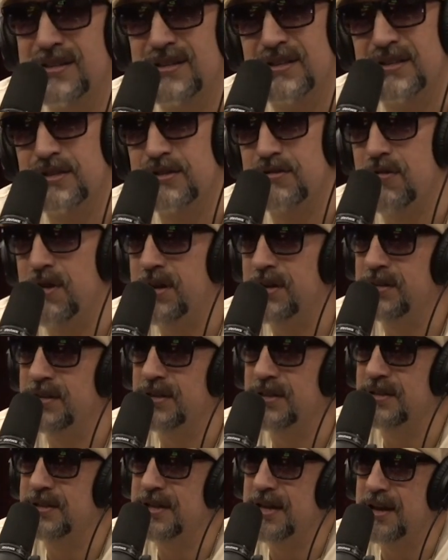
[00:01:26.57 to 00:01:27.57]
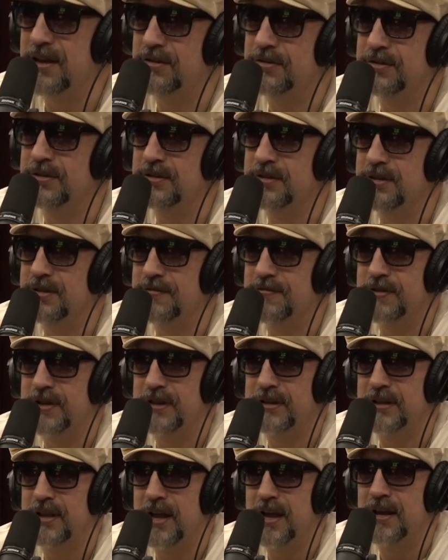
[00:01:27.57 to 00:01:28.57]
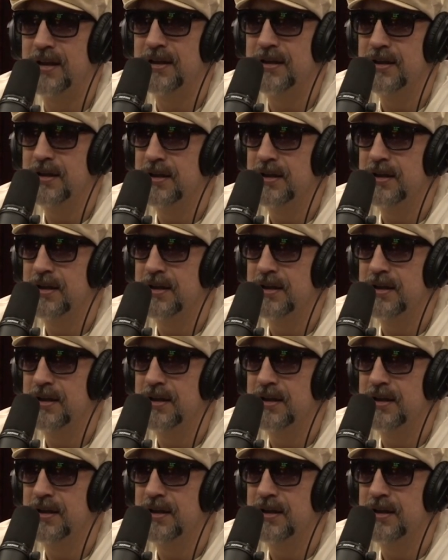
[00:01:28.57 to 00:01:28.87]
and these crazy sounds and stuff like that.